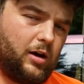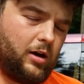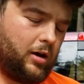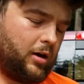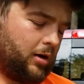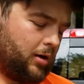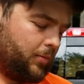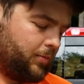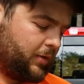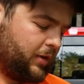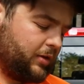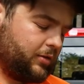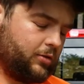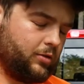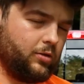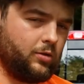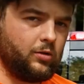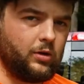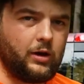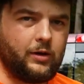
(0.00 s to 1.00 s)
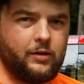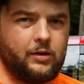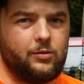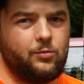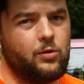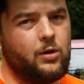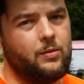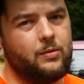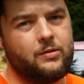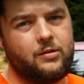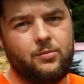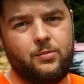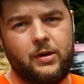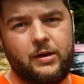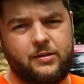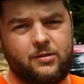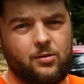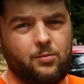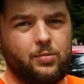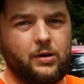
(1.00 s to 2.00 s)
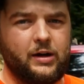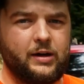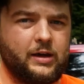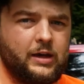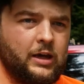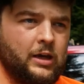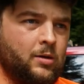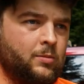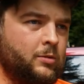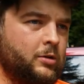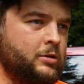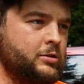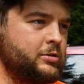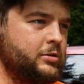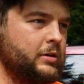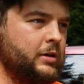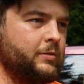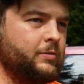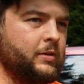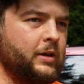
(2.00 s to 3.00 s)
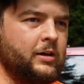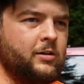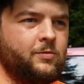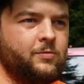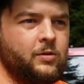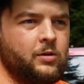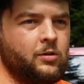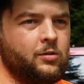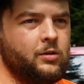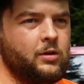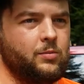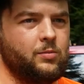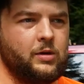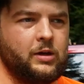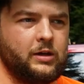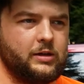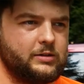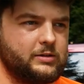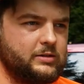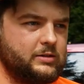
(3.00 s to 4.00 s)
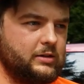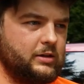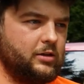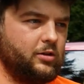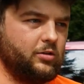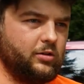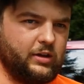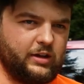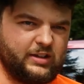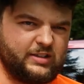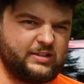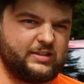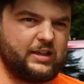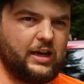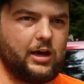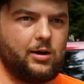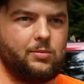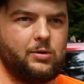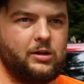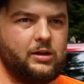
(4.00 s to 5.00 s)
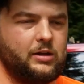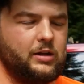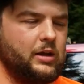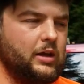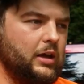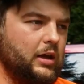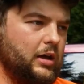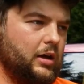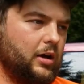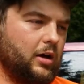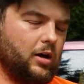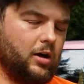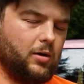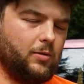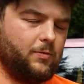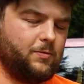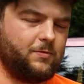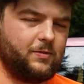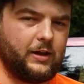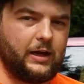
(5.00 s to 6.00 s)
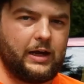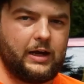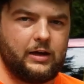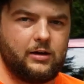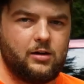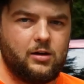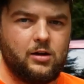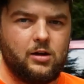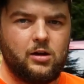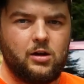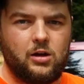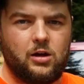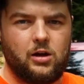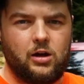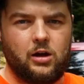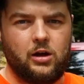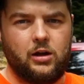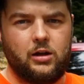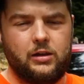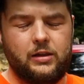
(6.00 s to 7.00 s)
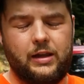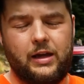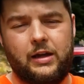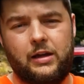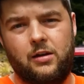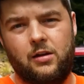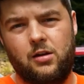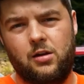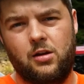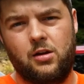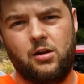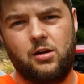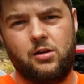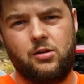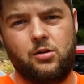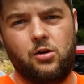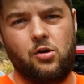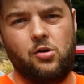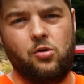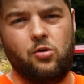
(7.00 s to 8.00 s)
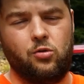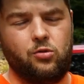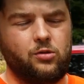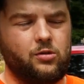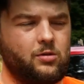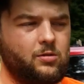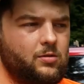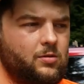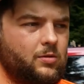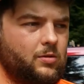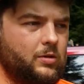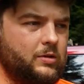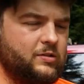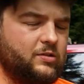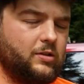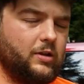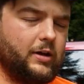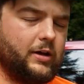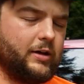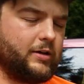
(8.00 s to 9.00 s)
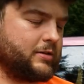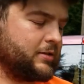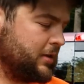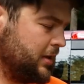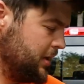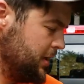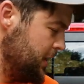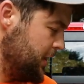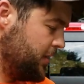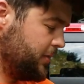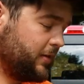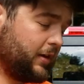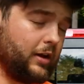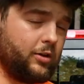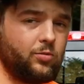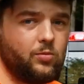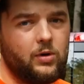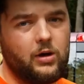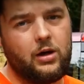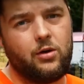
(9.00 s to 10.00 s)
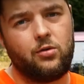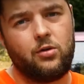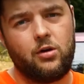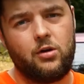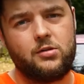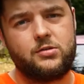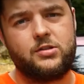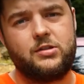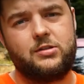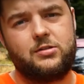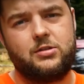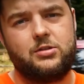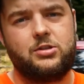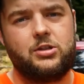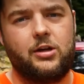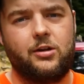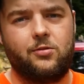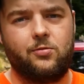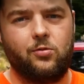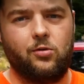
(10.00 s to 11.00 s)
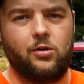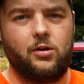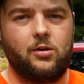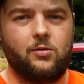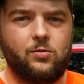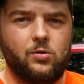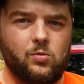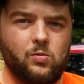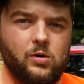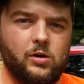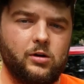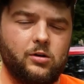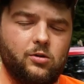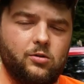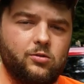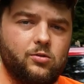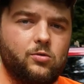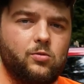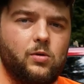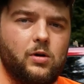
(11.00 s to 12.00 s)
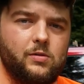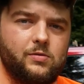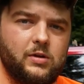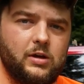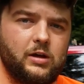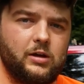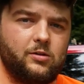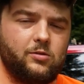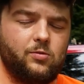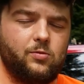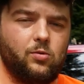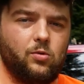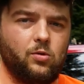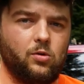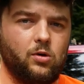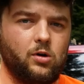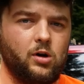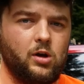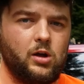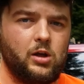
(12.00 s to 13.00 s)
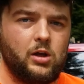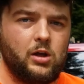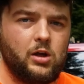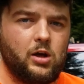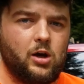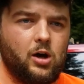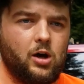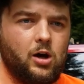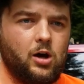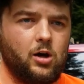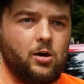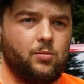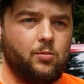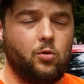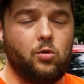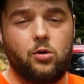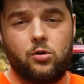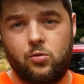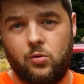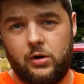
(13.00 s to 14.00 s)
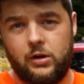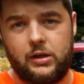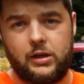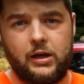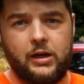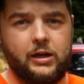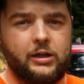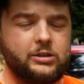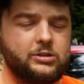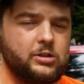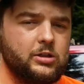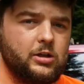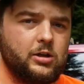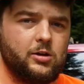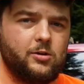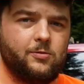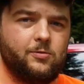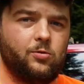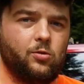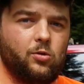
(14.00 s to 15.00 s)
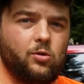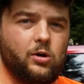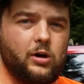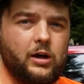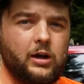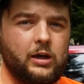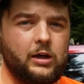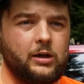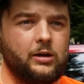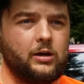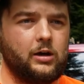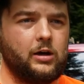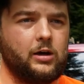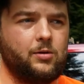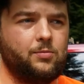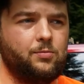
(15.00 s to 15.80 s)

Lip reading: Remington makes the buck hammers. You have Lightfield that makes, like saboted, flat lead nose slugs. That's what I would honestly suggest for you if you wanted to use a 12 gauge for, or 20 gauge for a